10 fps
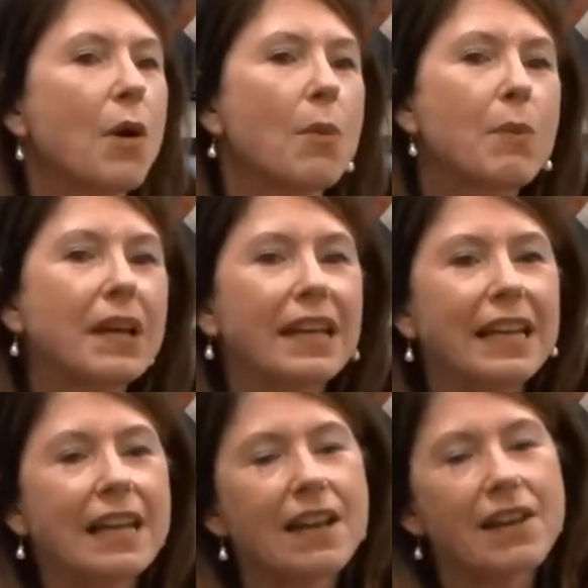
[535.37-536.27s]
but
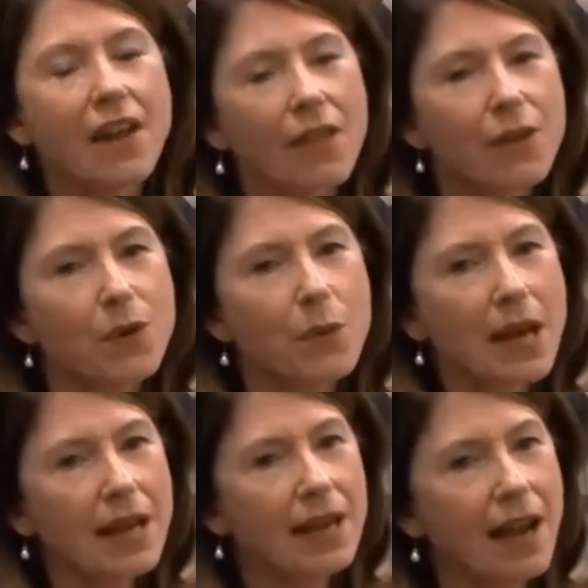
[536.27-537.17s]
in another
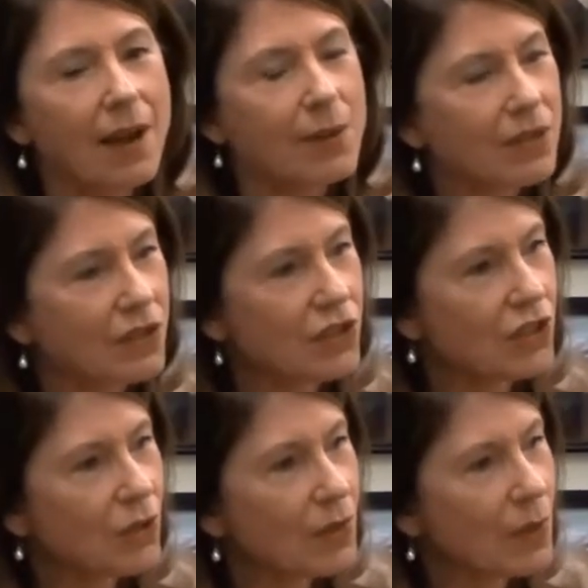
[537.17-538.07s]
way, I was
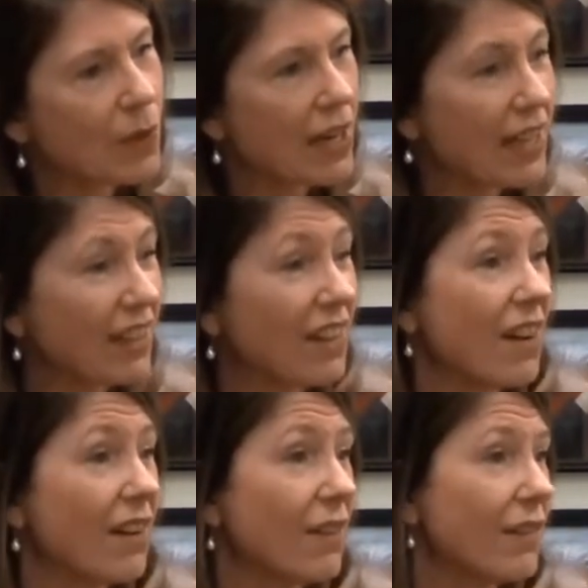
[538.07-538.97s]
doing what I
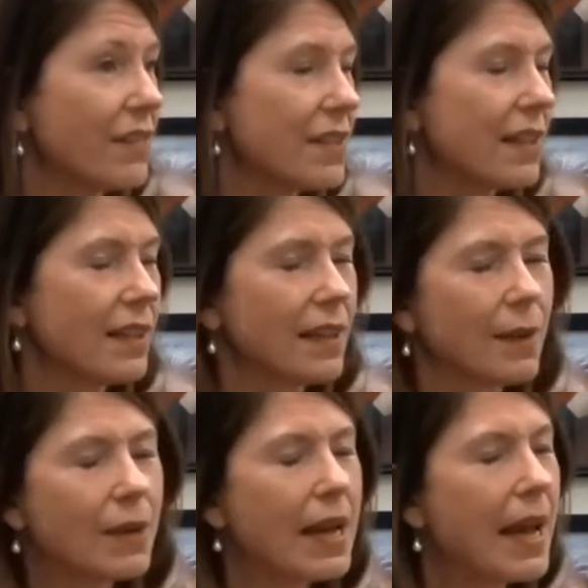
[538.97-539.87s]
loved,
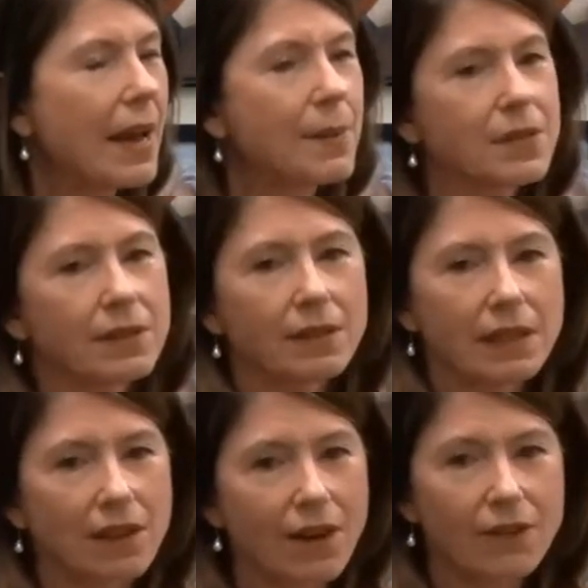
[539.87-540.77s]
what I absolutely
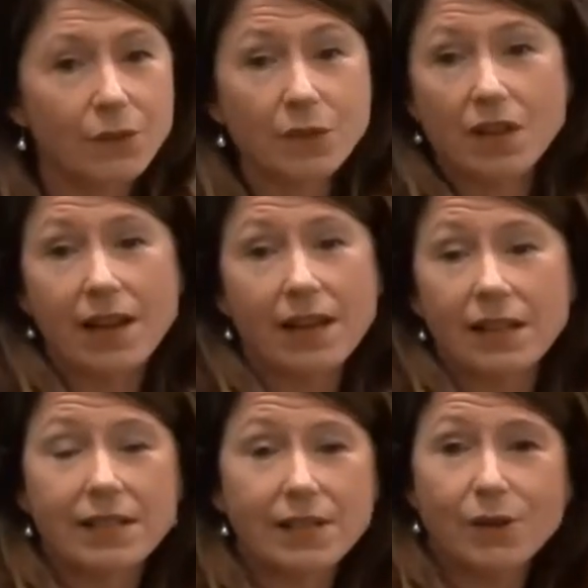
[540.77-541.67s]
loved, which I
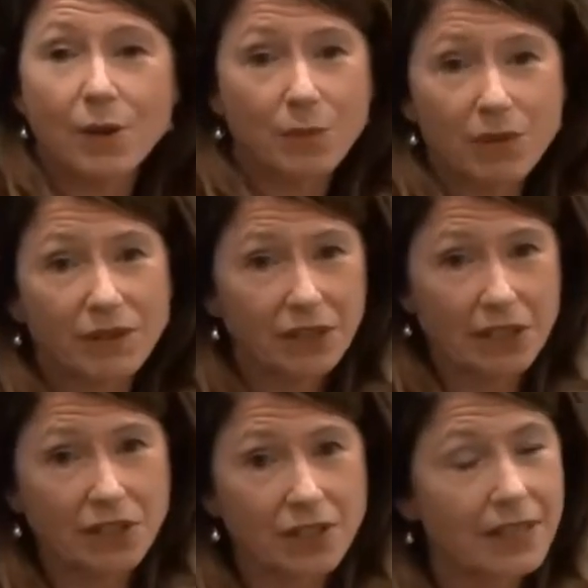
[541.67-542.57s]
consider a
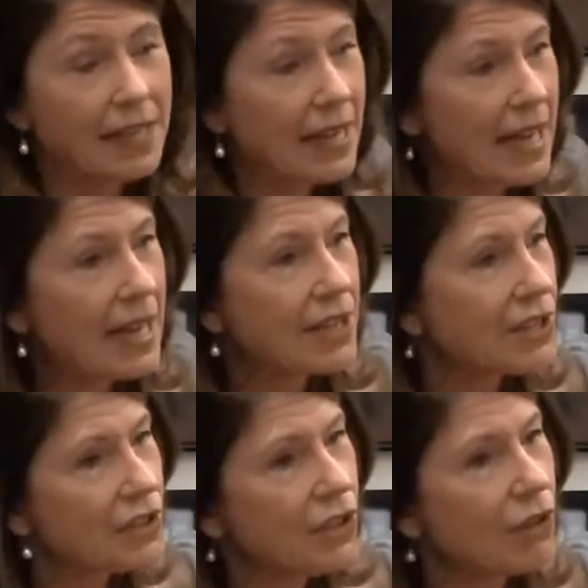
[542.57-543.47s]
privilege. And I
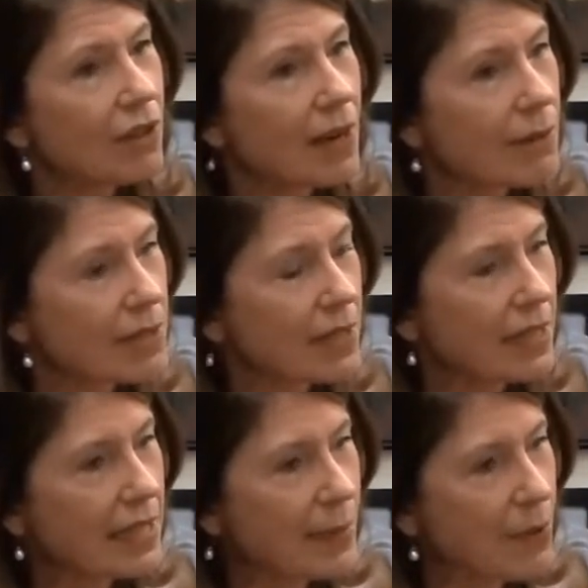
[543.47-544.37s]
just knew that I was going to keep